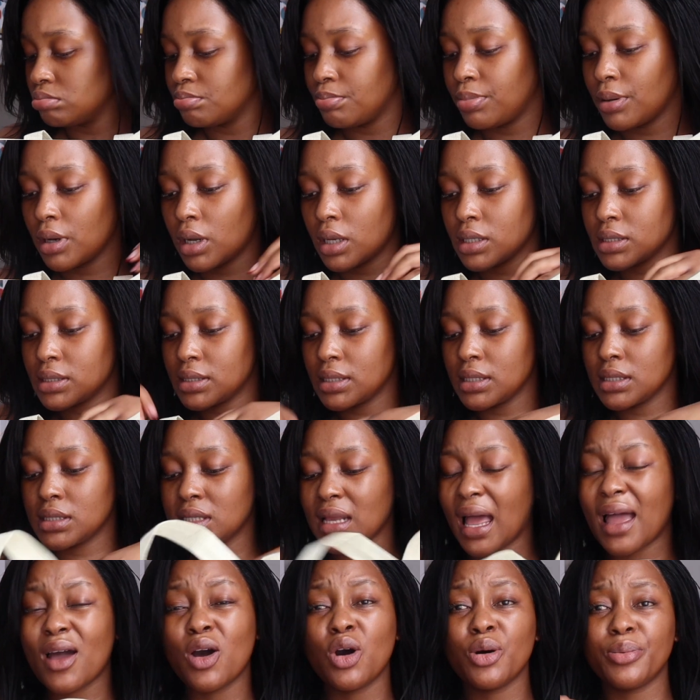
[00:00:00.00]

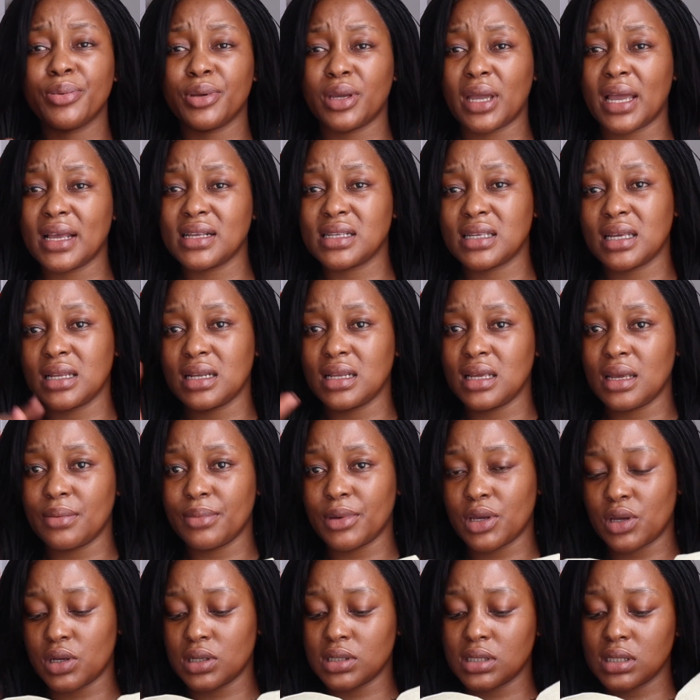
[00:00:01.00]
plasters. I hope you guys can hear
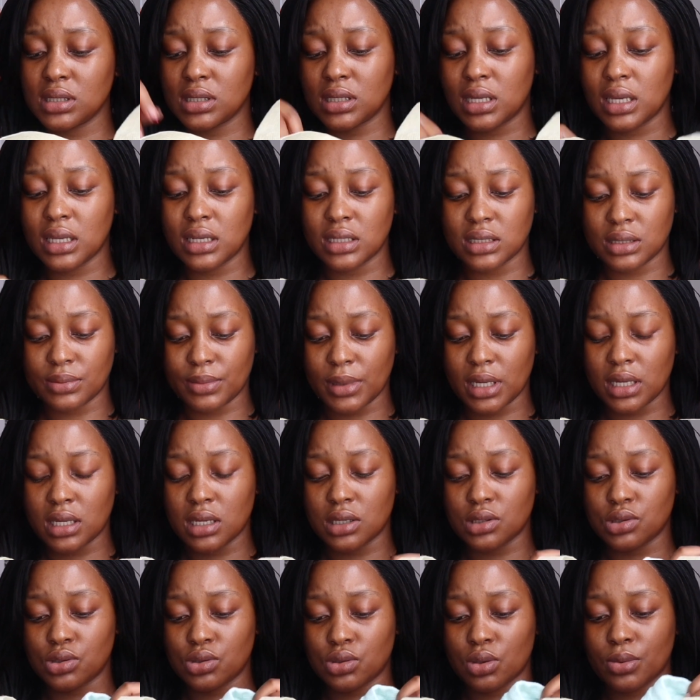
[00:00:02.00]
me because this kid is
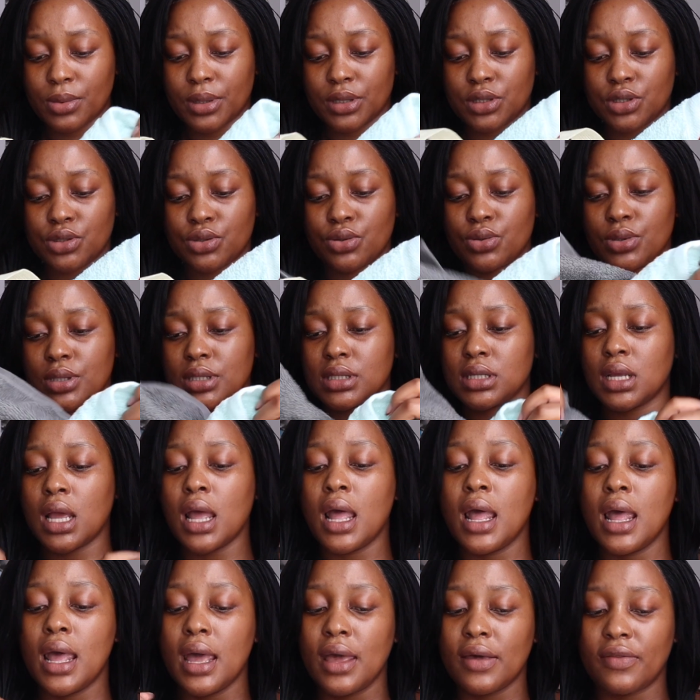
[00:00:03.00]
making so much noise.
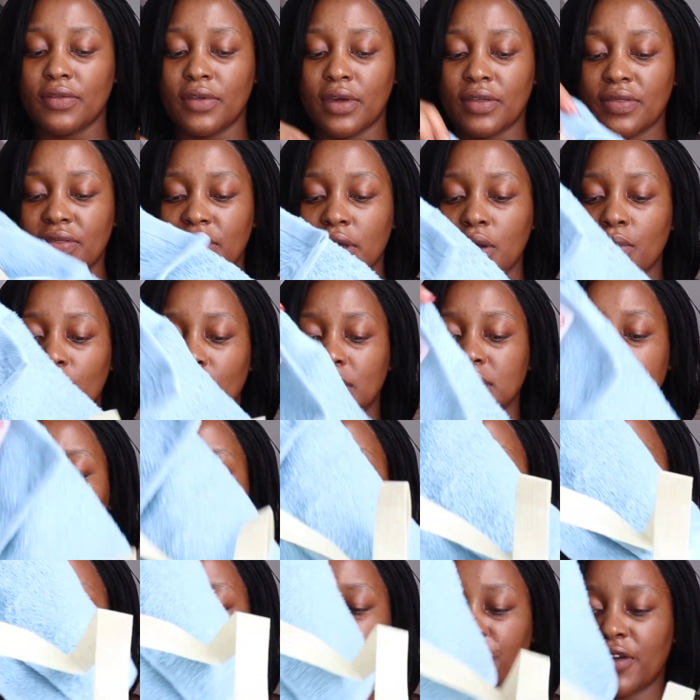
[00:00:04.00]
Then they
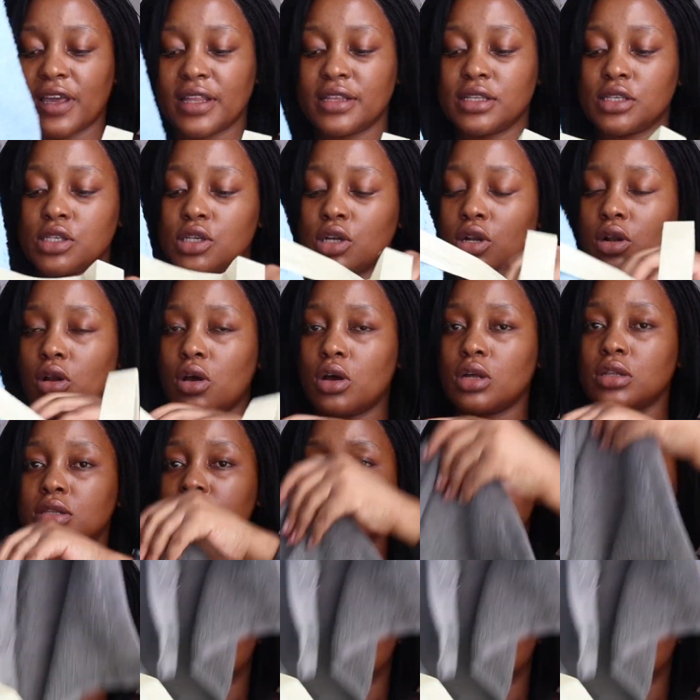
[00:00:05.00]
wanted face cloths,